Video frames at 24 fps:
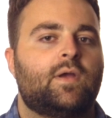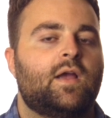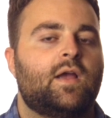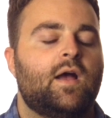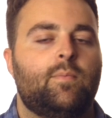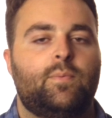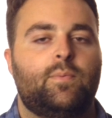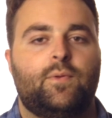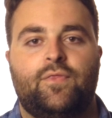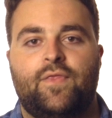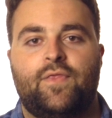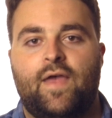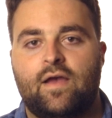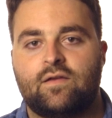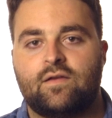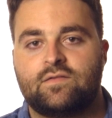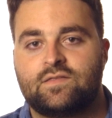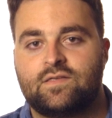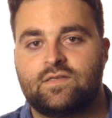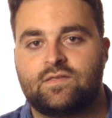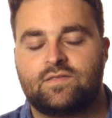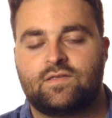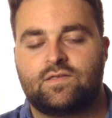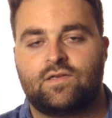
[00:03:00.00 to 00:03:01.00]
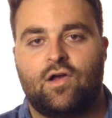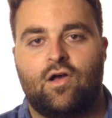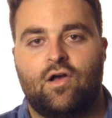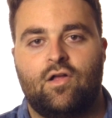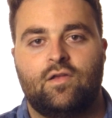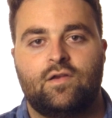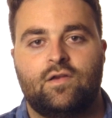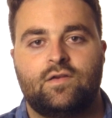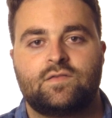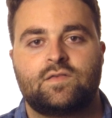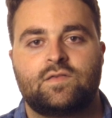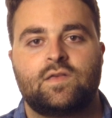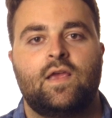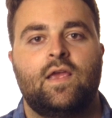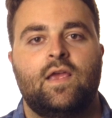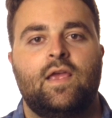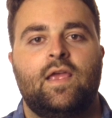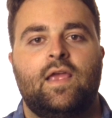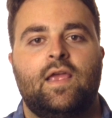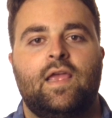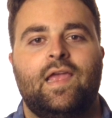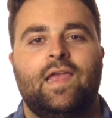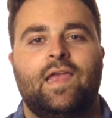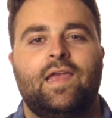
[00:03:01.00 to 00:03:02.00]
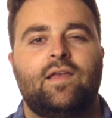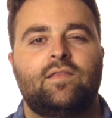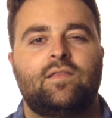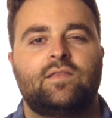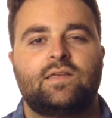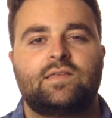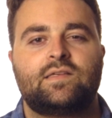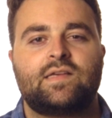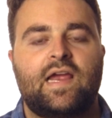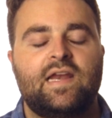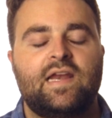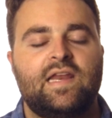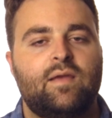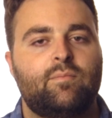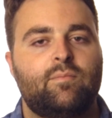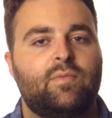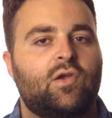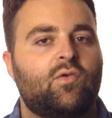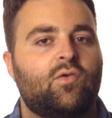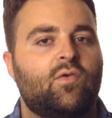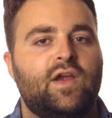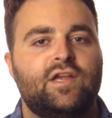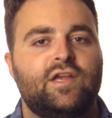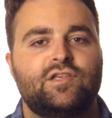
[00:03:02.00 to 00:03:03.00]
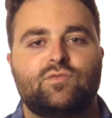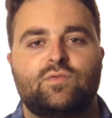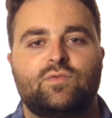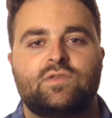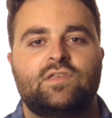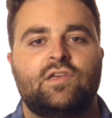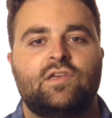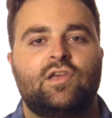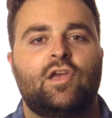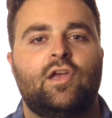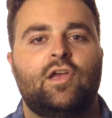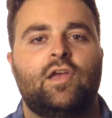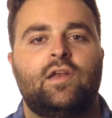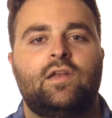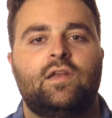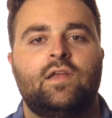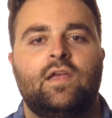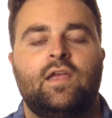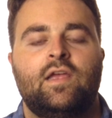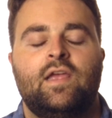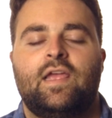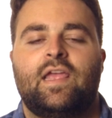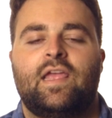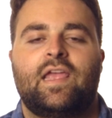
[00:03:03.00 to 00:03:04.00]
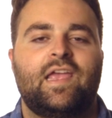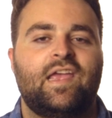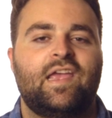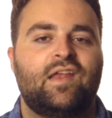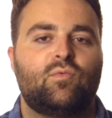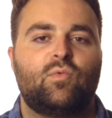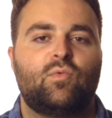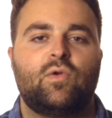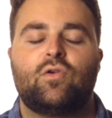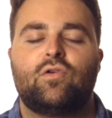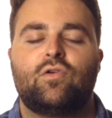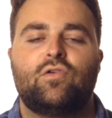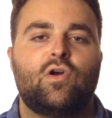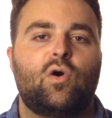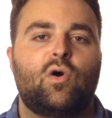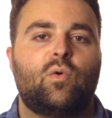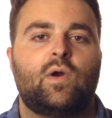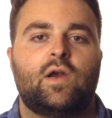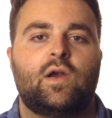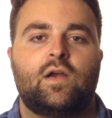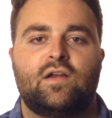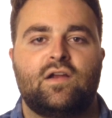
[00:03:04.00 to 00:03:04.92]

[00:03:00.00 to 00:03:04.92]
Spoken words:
couple thousands of dollars and the dynamic range wasn't good and we were nowhere